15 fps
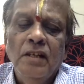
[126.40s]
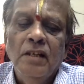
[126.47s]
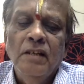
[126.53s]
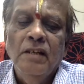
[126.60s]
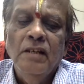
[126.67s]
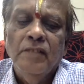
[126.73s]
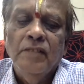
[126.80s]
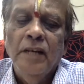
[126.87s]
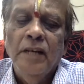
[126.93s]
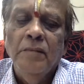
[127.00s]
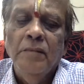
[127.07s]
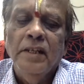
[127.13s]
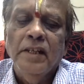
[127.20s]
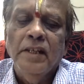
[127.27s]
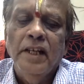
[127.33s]
time
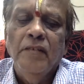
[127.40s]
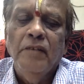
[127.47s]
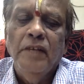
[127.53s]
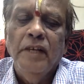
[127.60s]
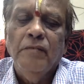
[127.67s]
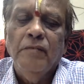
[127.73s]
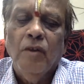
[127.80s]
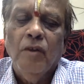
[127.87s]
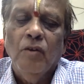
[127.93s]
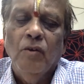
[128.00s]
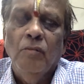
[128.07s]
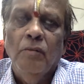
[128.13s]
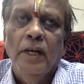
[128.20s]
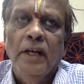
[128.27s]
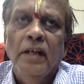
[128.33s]
and tide wait for no
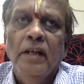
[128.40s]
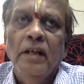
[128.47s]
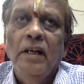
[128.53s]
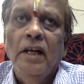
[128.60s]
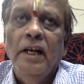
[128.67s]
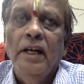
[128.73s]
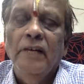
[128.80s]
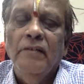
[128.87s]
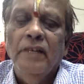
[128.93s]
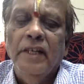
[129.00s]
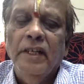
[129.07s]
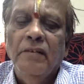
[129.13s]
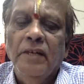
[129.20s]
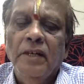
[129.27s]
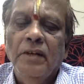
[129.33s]
man, and
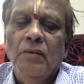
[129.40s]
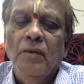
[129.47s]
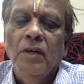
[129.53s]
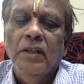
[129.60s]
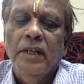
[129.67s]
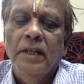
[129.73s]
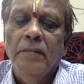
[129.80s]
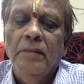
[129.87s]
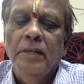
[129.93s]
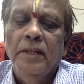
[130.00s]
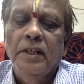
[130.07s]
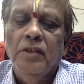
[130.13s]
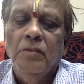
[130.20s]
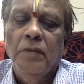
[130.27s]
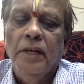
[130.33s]
whenever you want a remedy
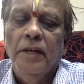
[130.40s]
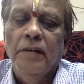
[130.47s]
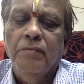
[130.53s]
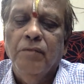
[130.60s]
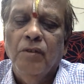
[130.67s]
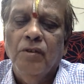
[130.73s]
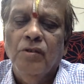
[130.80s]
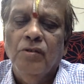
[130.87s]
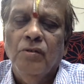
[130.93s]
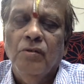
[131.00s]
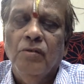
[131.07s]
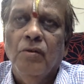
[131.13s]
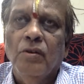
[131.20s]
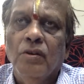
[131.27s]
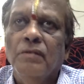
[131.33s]
to be enforced through
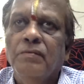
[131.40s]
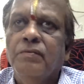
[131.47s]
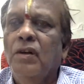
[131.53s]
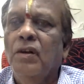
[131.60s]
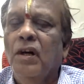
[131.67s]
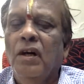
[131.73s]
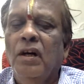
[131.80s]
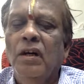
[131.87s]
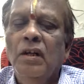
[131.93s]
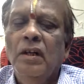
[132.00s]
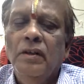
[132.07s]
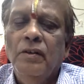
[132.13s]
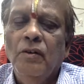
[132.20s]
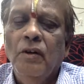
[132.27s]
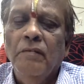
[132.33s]
court of law,
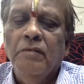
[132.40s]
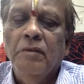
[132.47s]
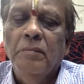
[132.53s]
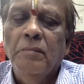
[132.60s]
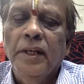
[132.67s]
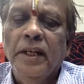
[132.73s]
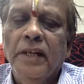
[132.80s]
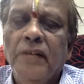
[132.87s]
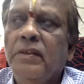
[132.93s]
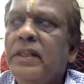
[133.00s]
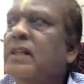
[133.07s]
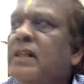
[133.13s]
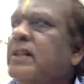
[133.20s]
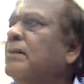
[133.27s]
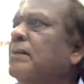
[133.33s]
you have to bring it
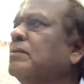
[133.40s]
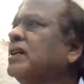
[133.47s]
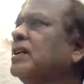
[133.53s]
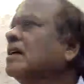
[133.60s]
within time. Sir,